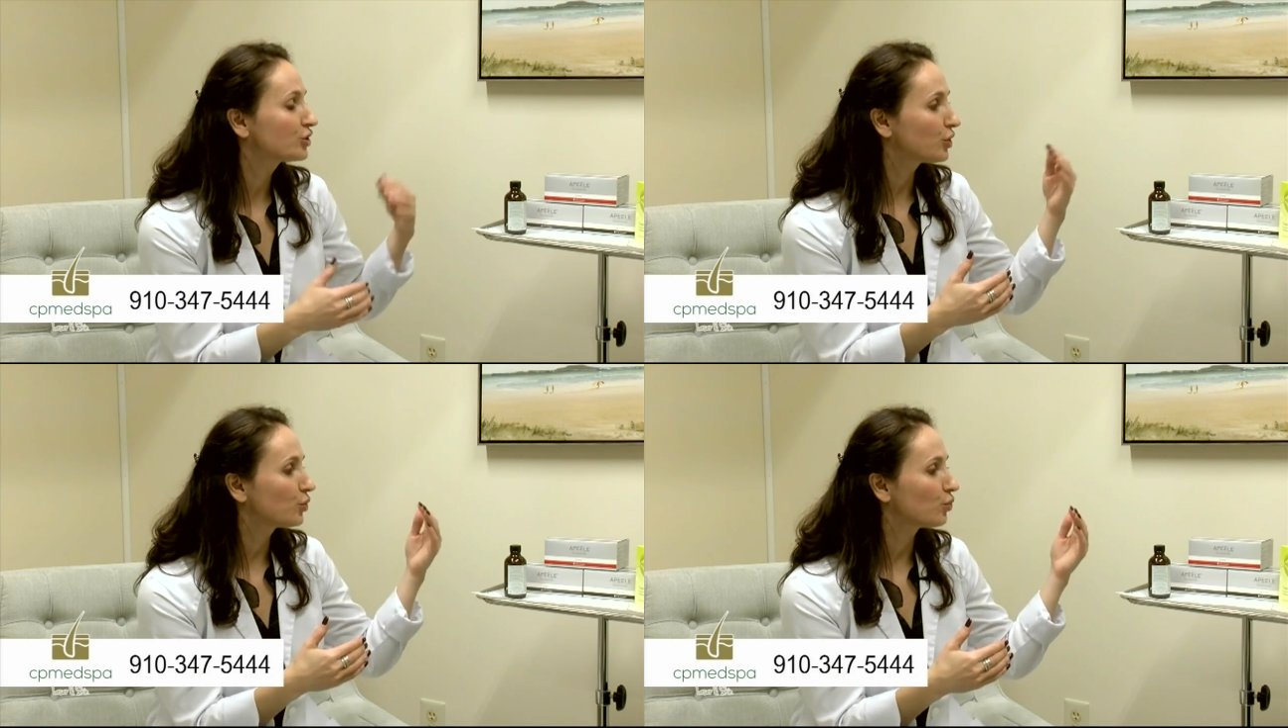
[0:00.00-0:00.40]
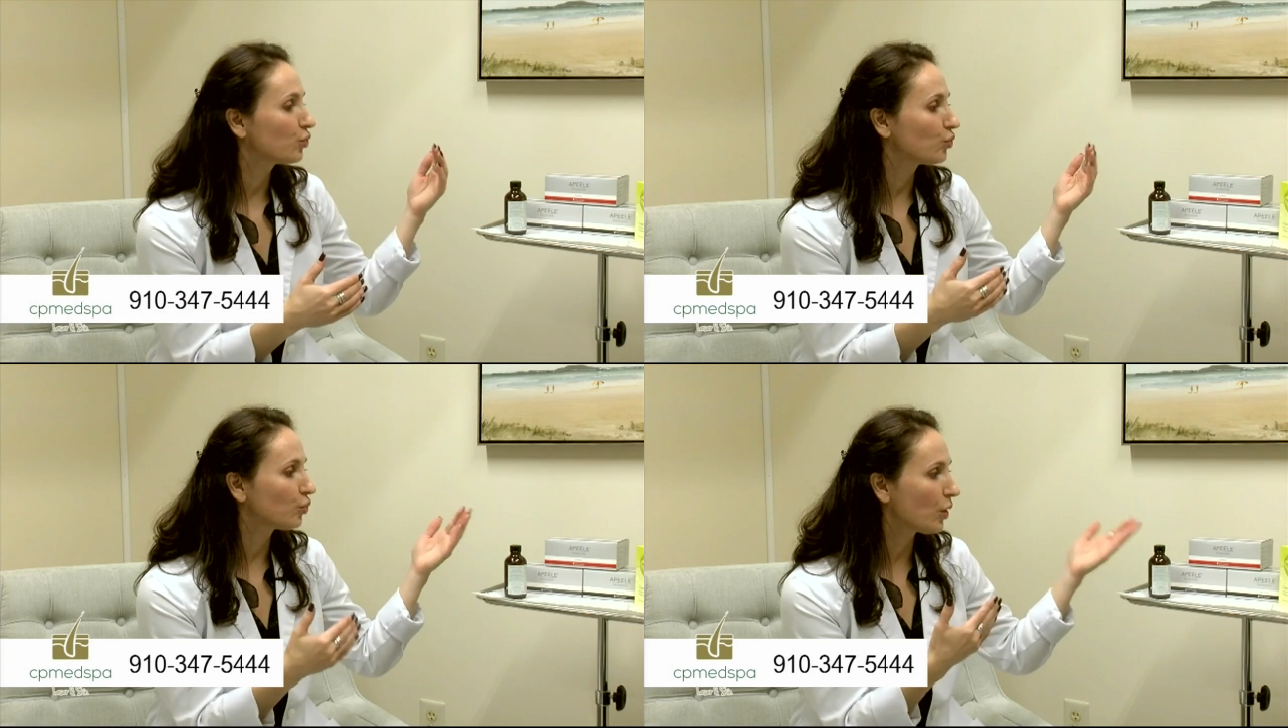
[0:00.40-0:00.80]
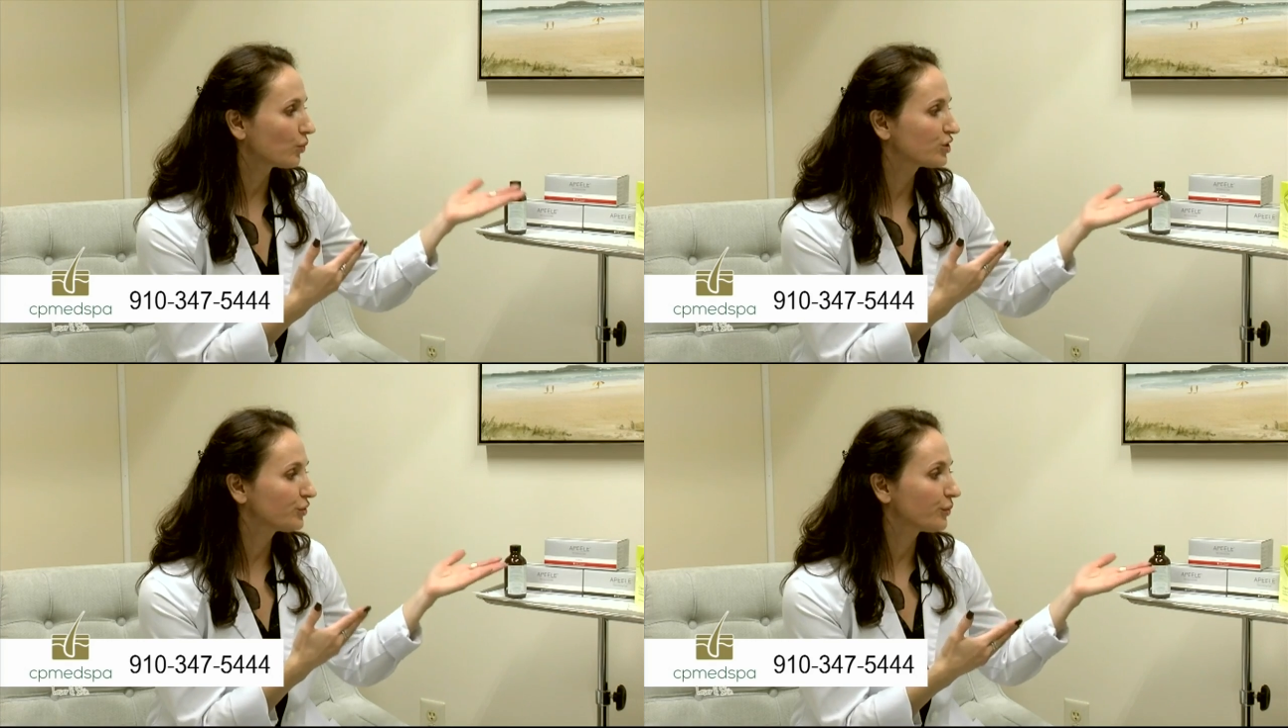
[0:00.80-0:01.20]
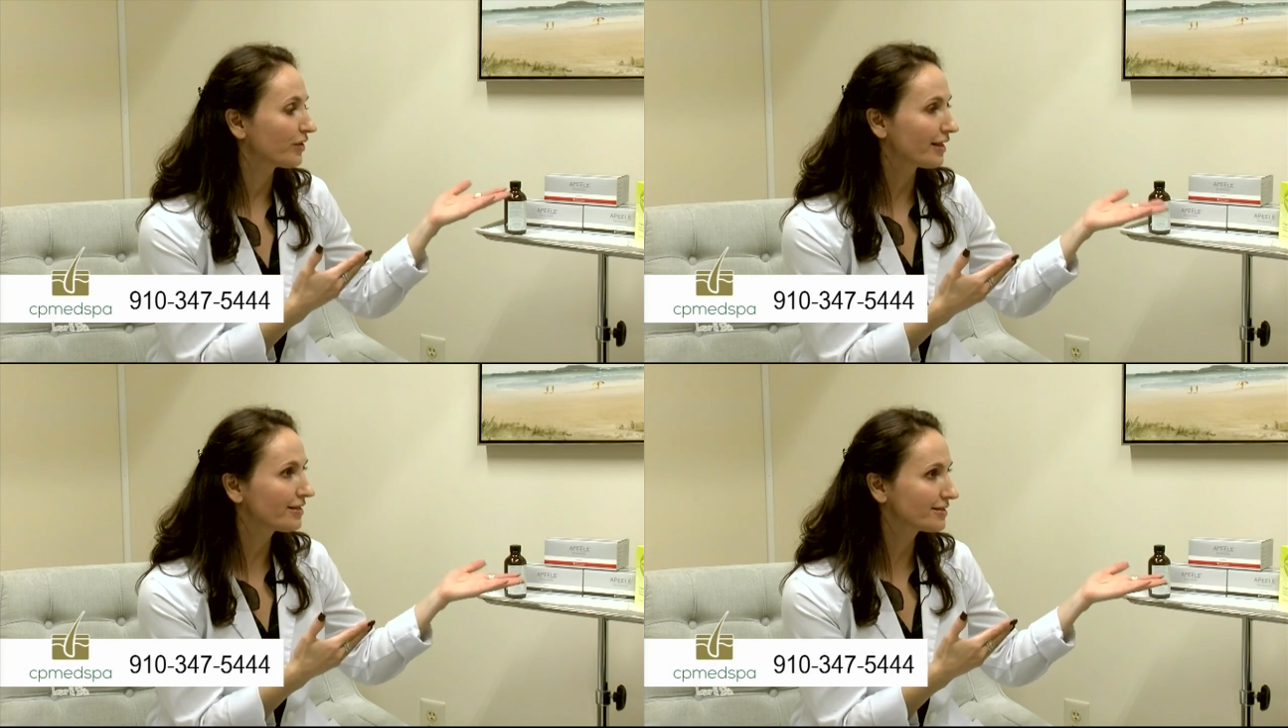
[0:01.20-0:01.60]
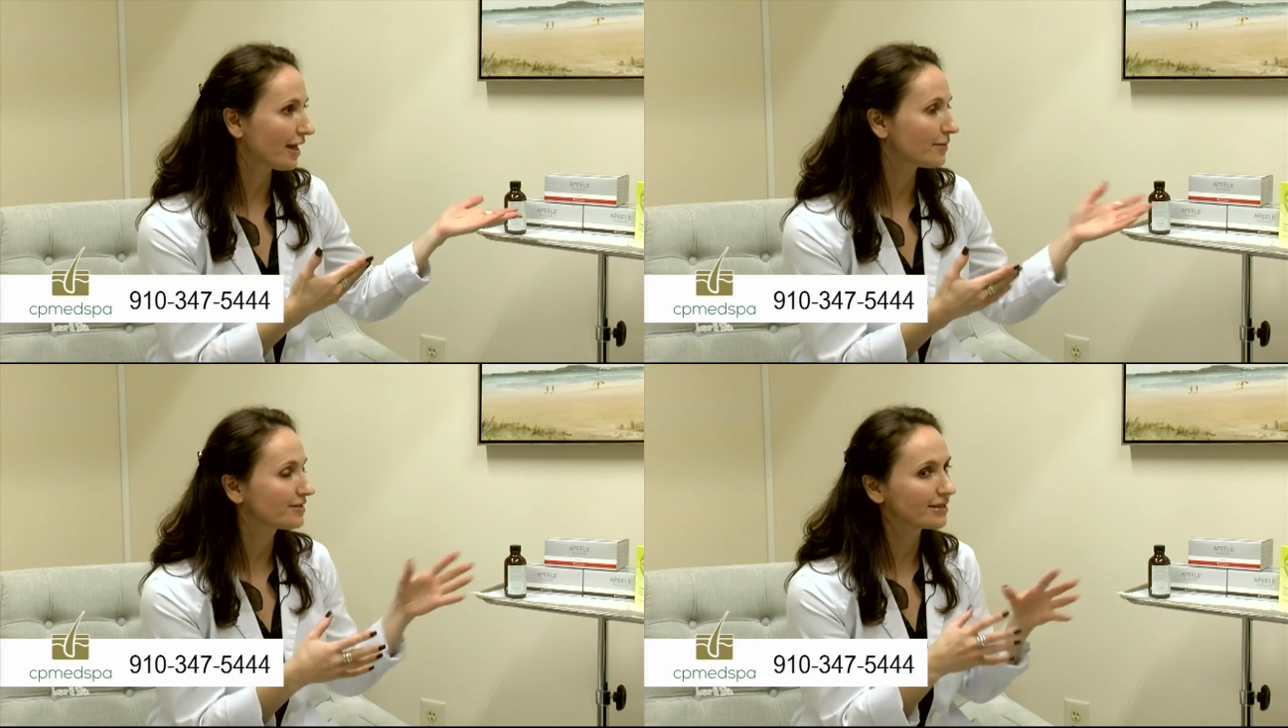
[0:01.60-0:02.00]
So what we're doing with
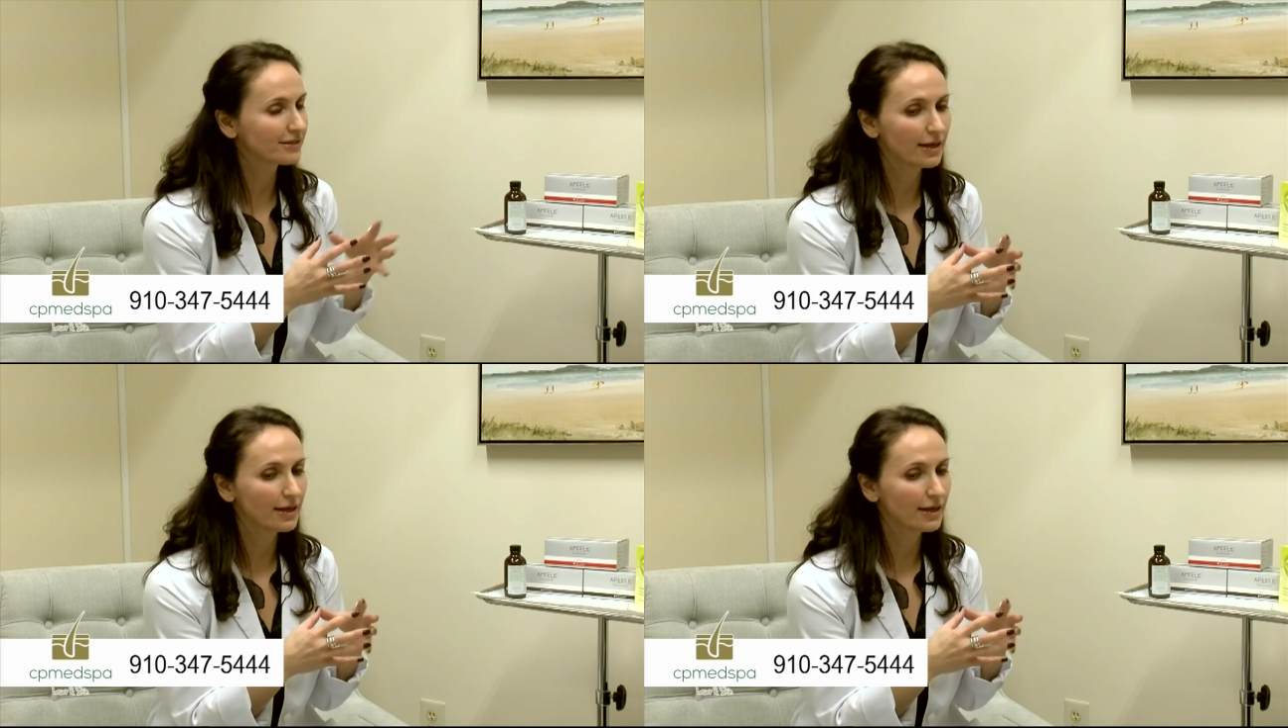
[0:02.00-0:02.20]
enzymes